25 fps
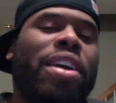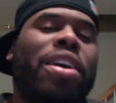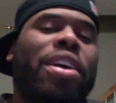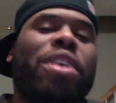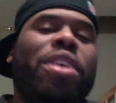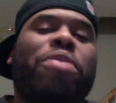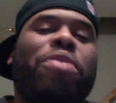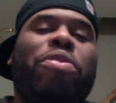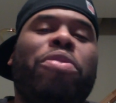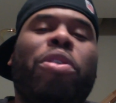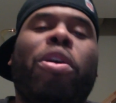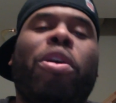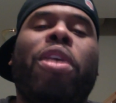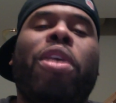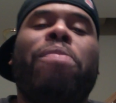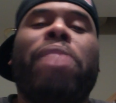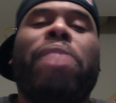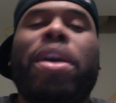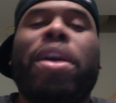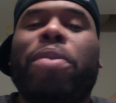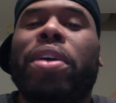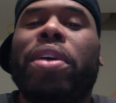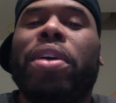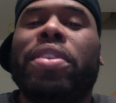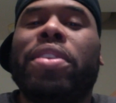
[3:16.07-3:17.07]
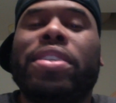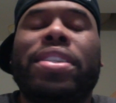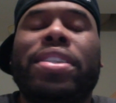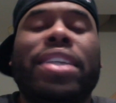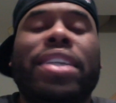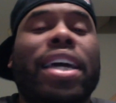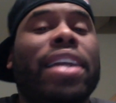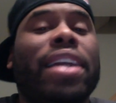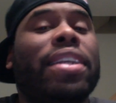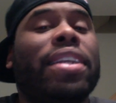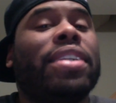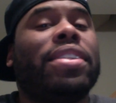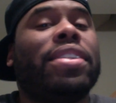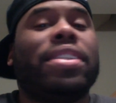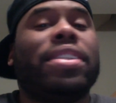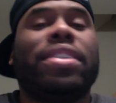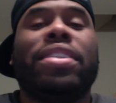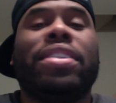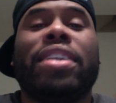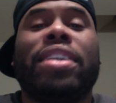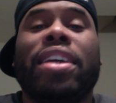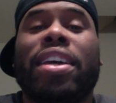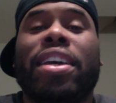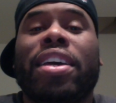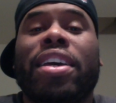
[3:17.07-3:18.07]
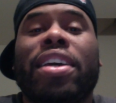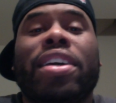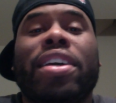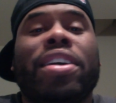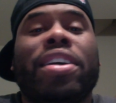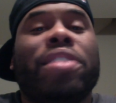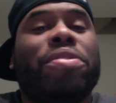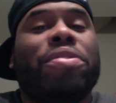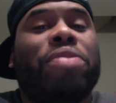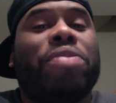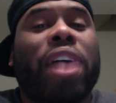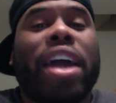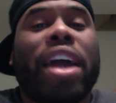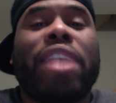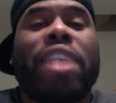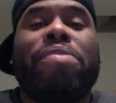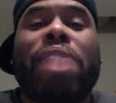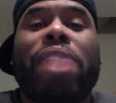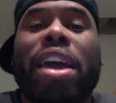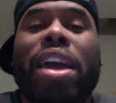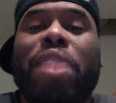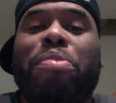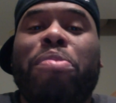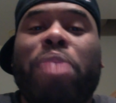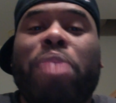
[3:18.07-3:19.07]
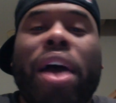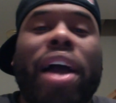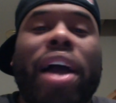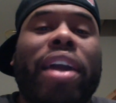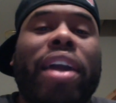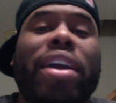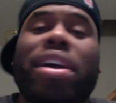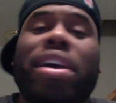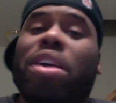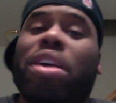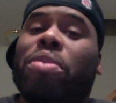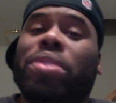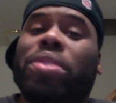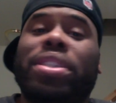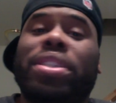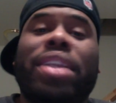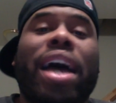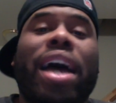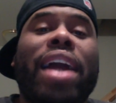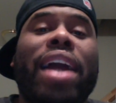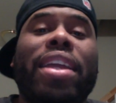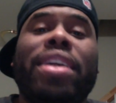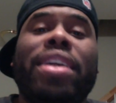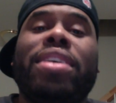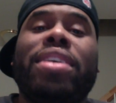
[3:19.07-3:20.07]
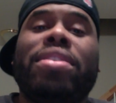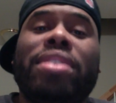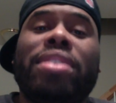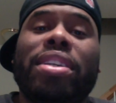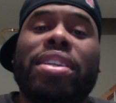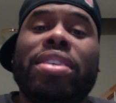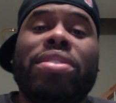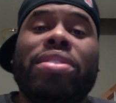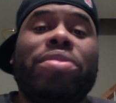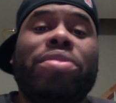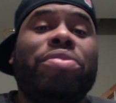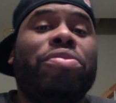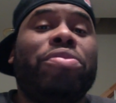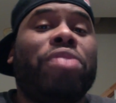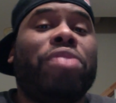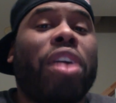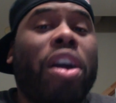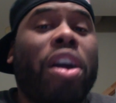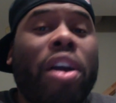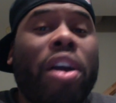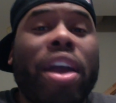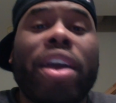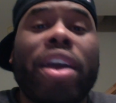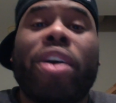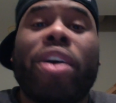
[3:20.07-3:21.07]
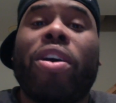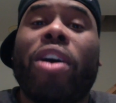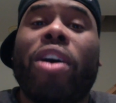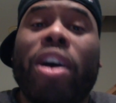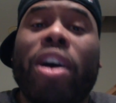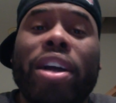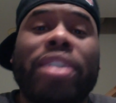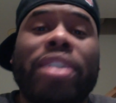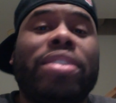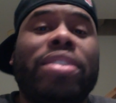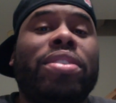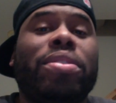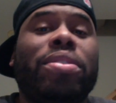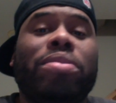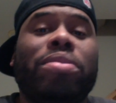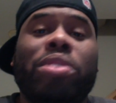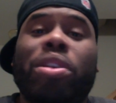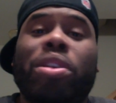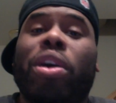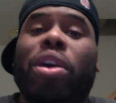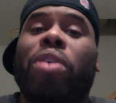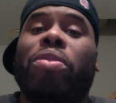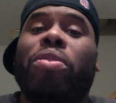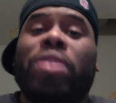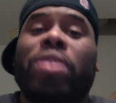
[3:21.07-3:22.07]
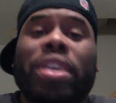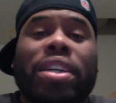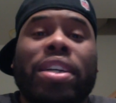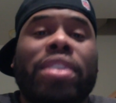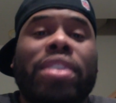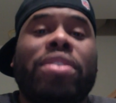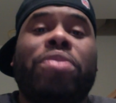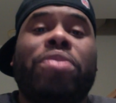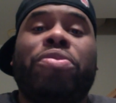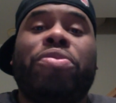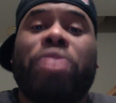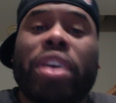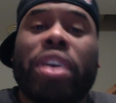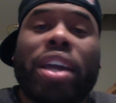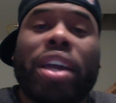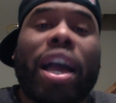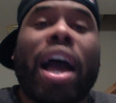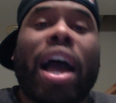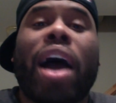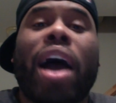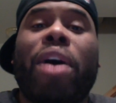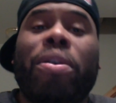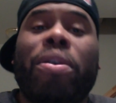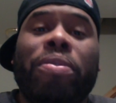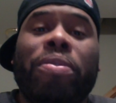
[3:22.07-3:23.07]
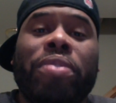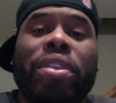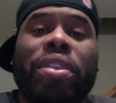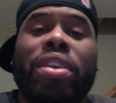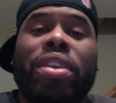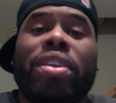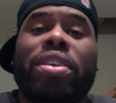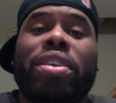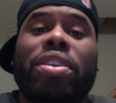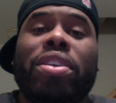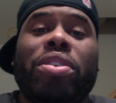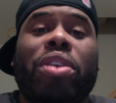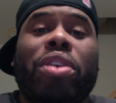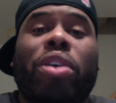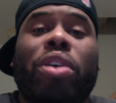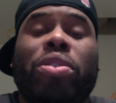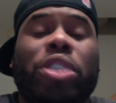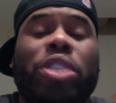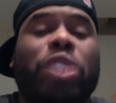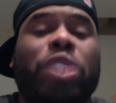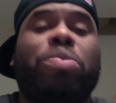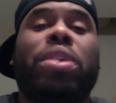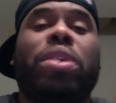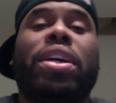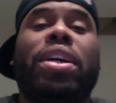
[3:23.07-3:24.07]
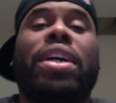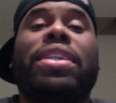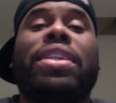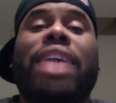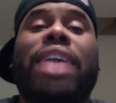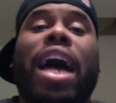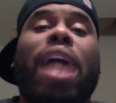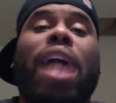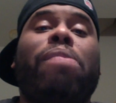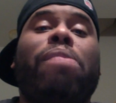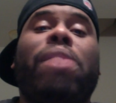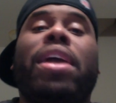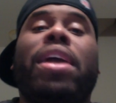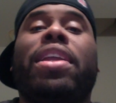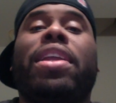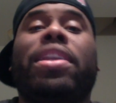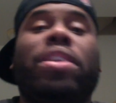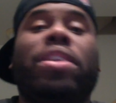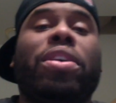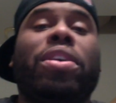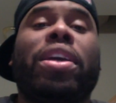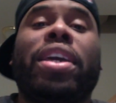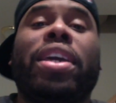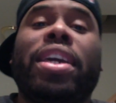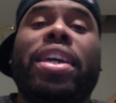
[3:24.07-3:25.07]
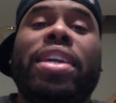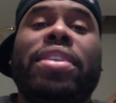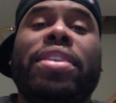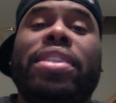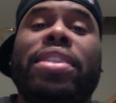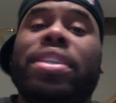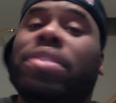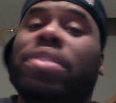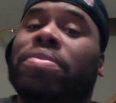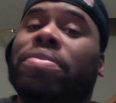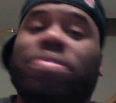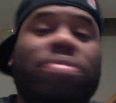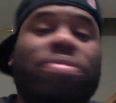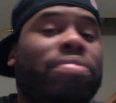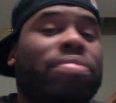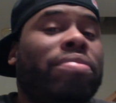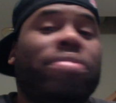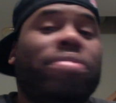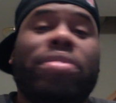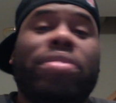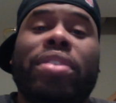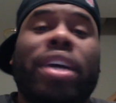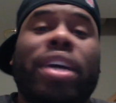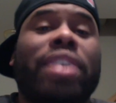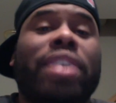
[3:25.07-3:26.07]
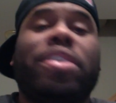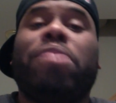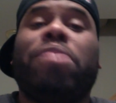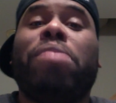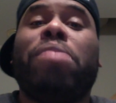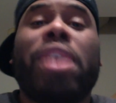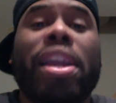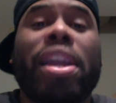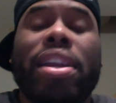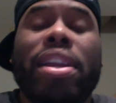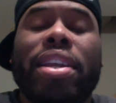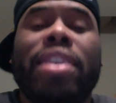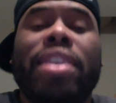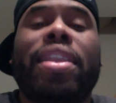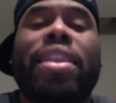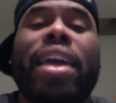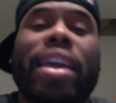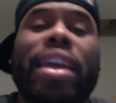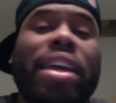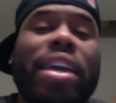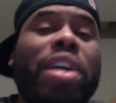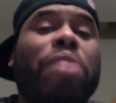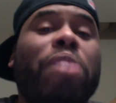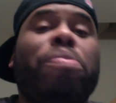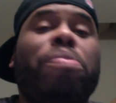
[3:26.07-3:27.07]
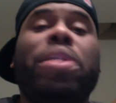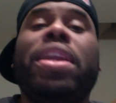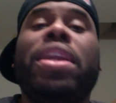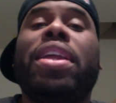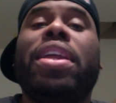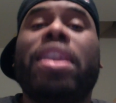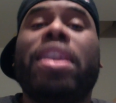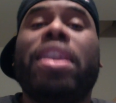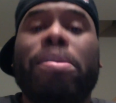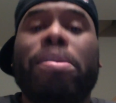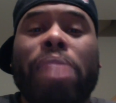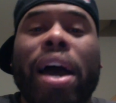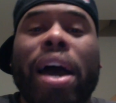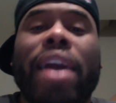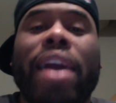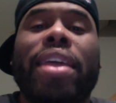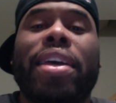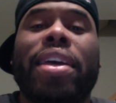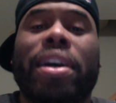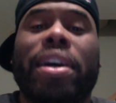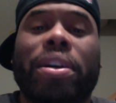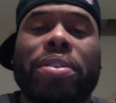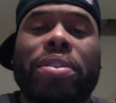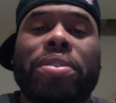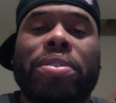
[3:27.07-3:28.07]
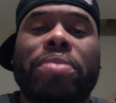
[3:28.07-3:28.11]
Floyd Mayweather said, listen, fighting Manny Pacquiao was not easy. It's very hard to figure out. Just because I made it look easy doesn't mean anything. He'll beat anybody else.